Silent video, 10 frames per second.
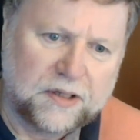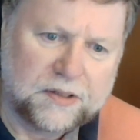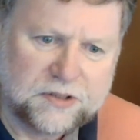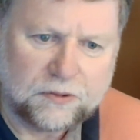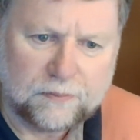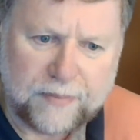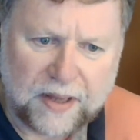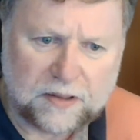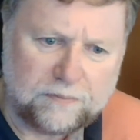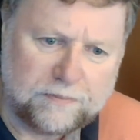to
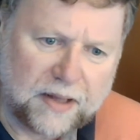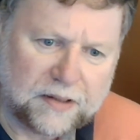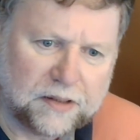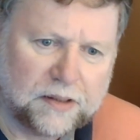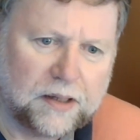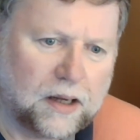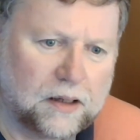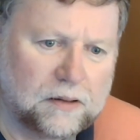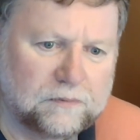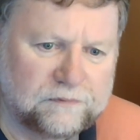many of